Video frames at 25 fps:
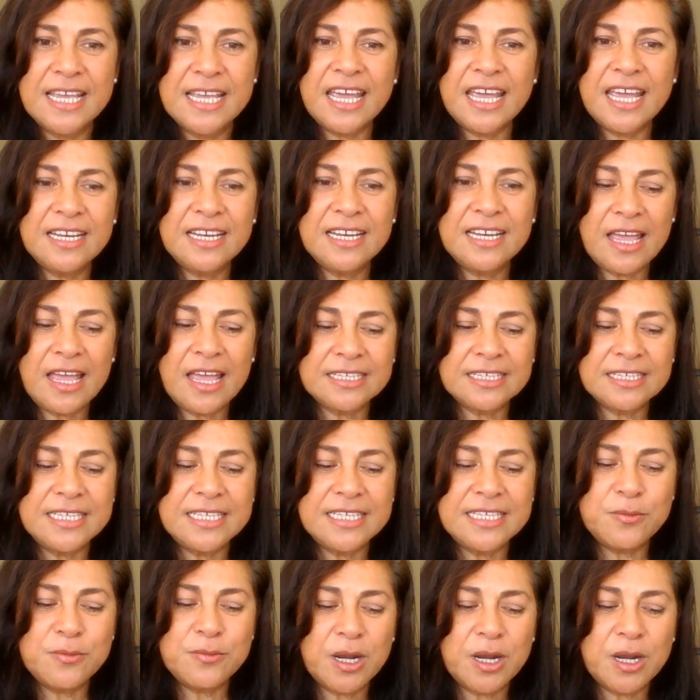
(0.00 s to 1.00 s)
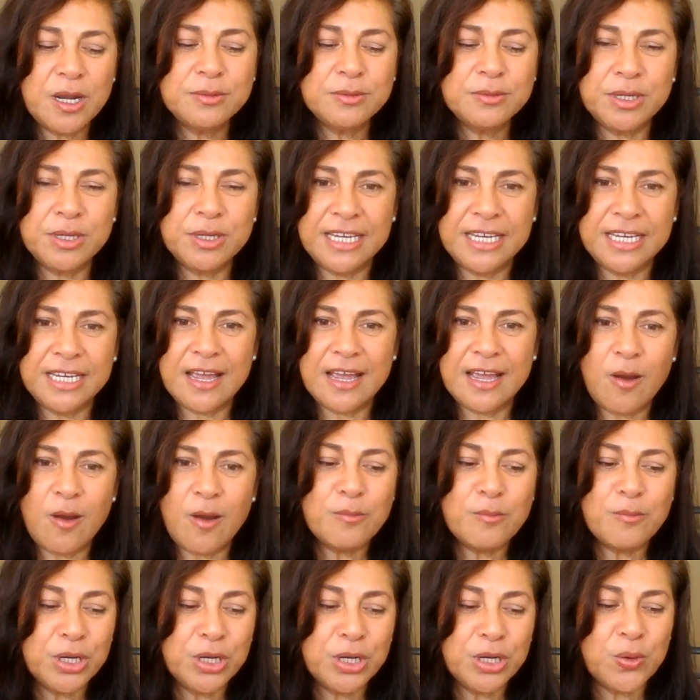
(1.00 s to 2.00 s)
And see what I'm doing now,
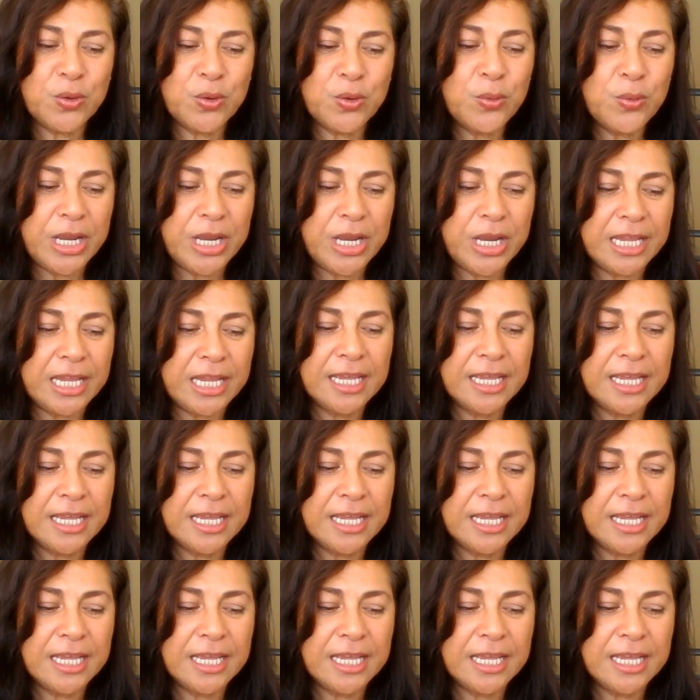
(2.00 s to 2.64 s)
I'm recording.